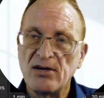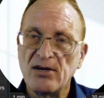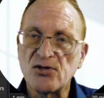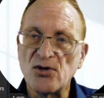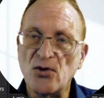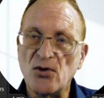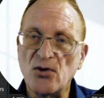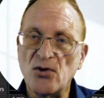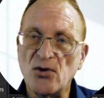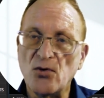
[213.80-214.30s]

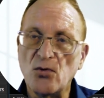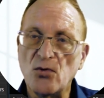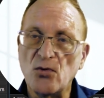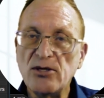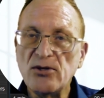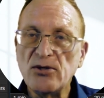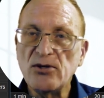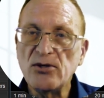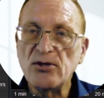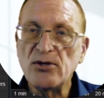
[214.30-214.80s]
So when we
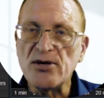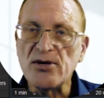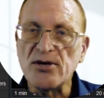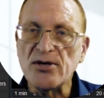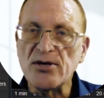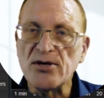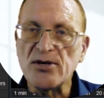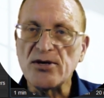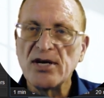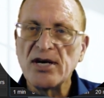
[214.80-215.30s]
look
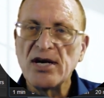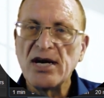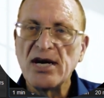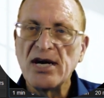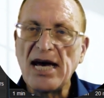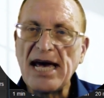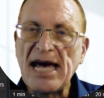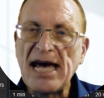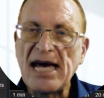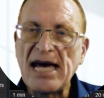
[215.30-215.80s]
here
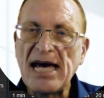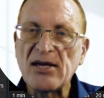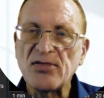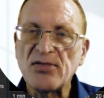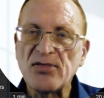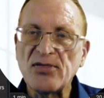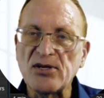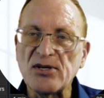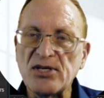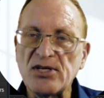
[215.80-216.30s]
at the
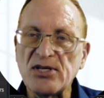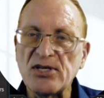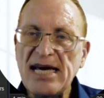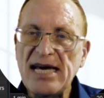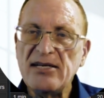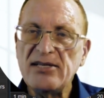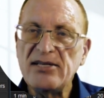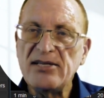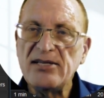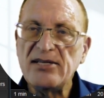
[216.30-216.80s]
daily
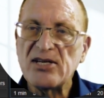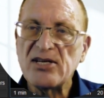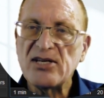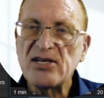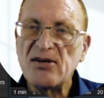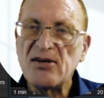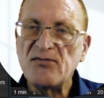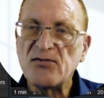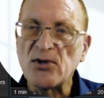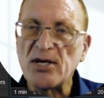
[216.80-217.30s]
time frame,
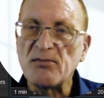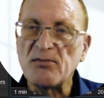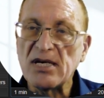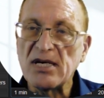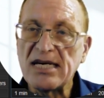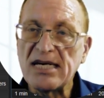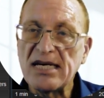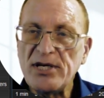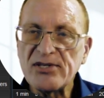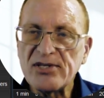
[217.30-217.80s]
can we
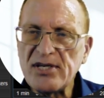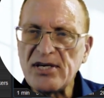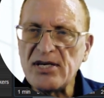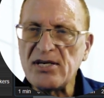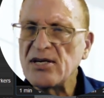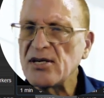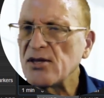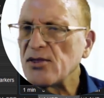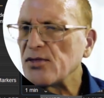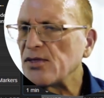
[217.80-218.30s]
see
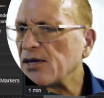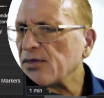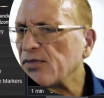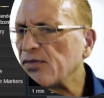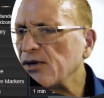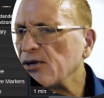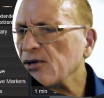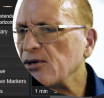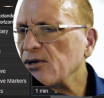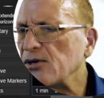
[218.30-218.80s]
that
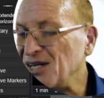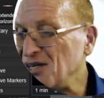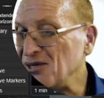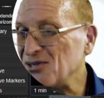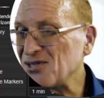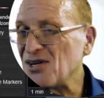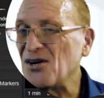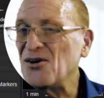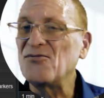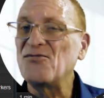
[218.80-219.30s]
there is
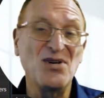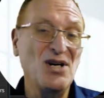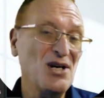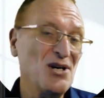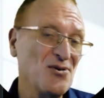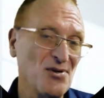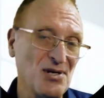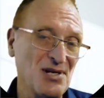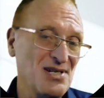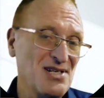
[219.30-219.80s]
a
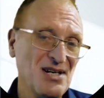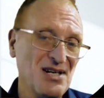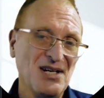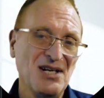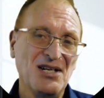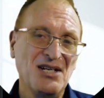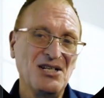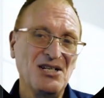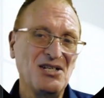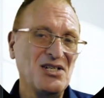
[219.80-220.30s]
very
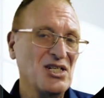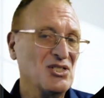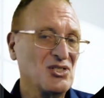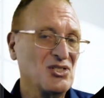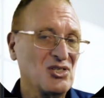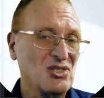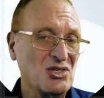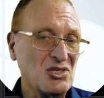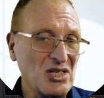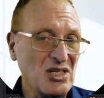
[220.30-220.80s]

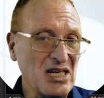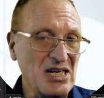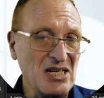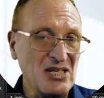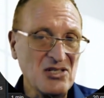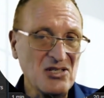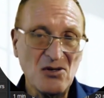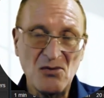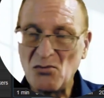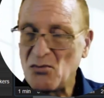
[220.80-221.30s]

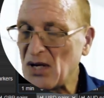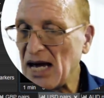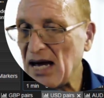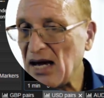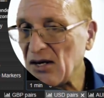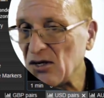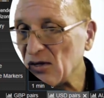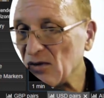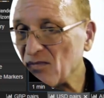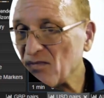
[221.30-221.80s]
distinct
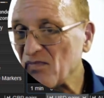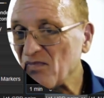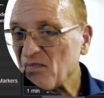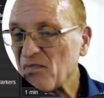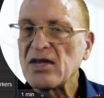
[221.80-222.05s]
pattern?